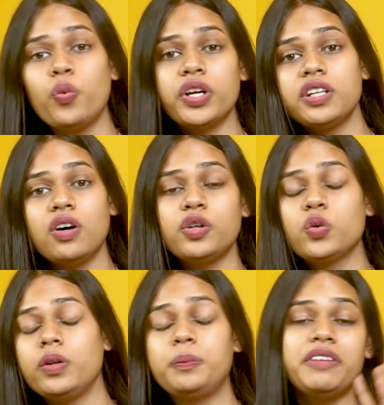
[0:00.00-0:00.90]
over here, you
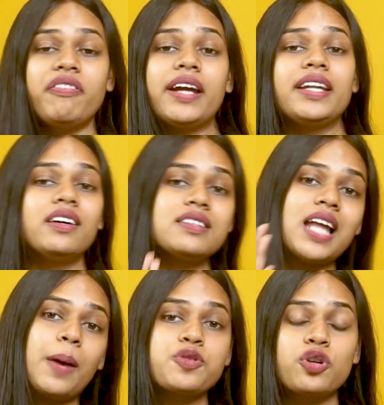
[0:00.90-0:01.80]
will be finding a
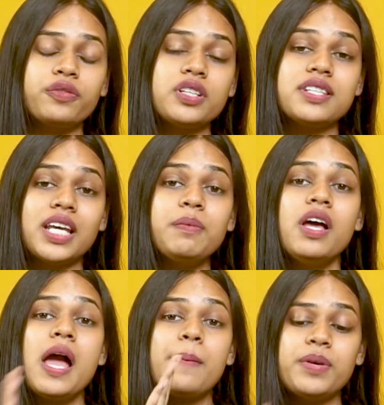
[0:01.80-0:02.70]
snapshot of the same
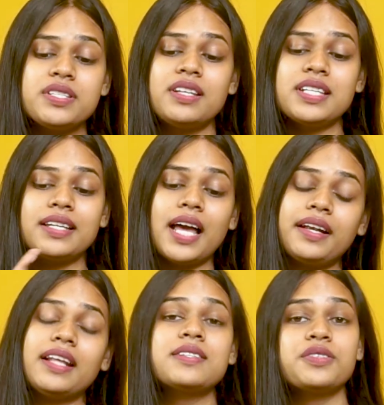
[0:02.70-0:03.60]
Business
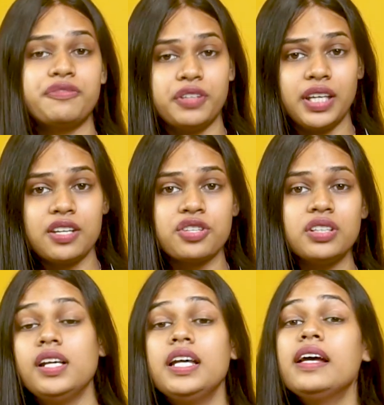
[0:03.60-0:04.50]
Analytics Certification.
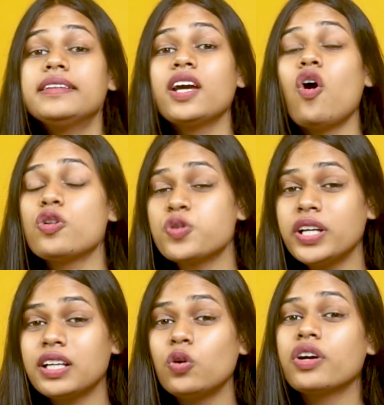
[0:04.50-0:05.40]
They also
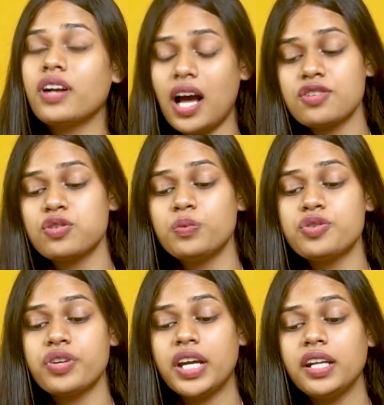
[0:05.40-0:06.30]
include classroom
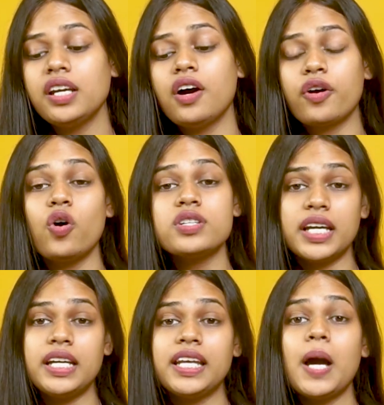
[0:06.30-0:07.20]
training across
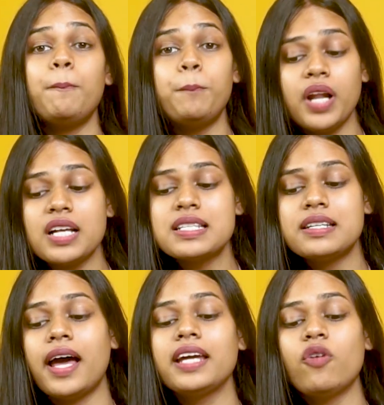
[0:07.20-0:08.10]
India plus
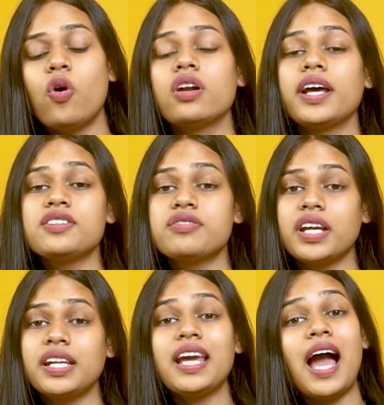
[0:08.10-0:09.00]
live online
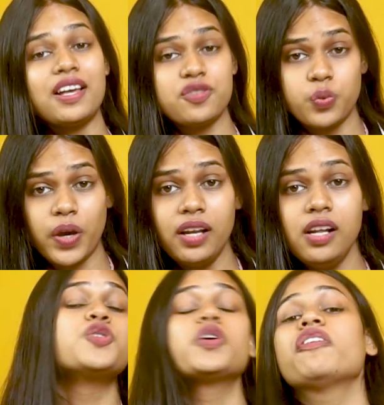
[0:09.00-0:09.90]
training as well.
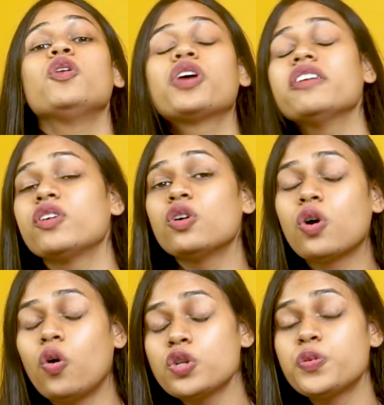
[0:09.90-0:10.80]
So if you're looking for a
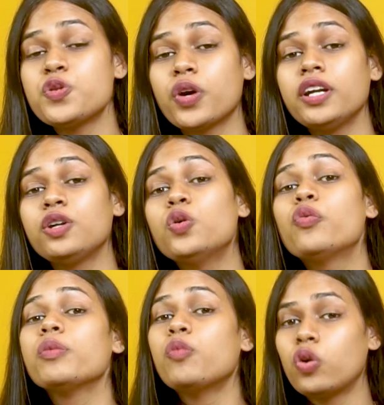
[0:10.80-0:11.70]
course which you can do
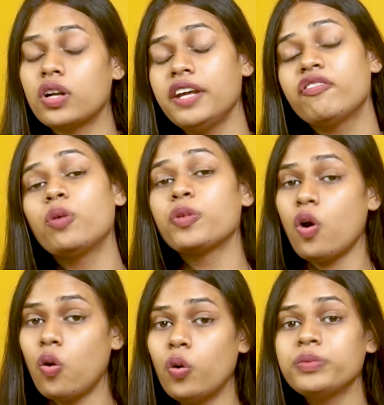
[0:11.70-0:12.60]
remotely from
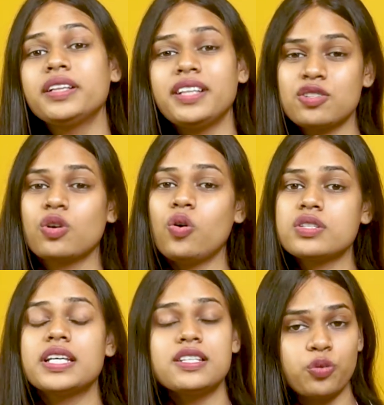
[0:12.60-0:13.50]
your home, then this
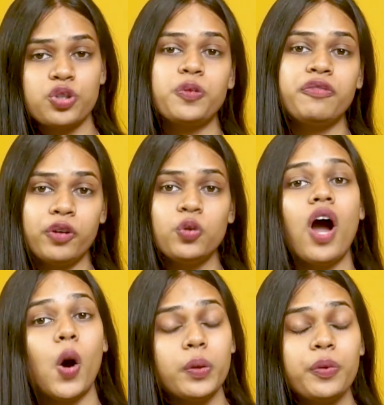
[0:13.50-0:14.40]
course is suitable for you.
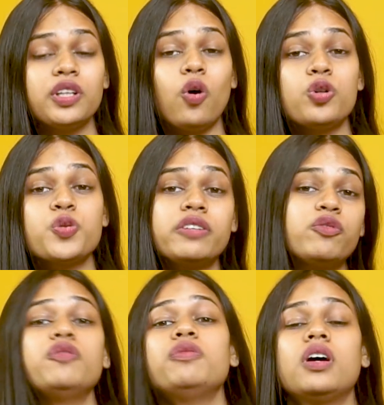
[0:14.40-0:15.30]
However, they also
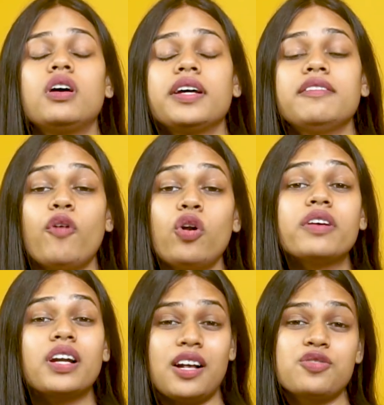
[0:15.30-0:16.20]

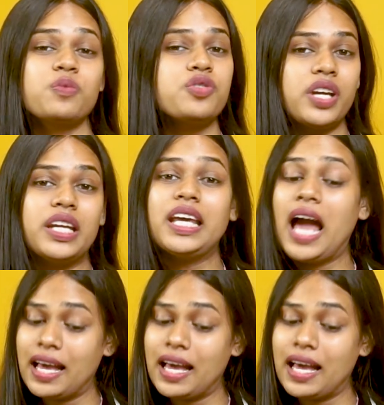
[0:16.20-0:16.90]
involve classroom training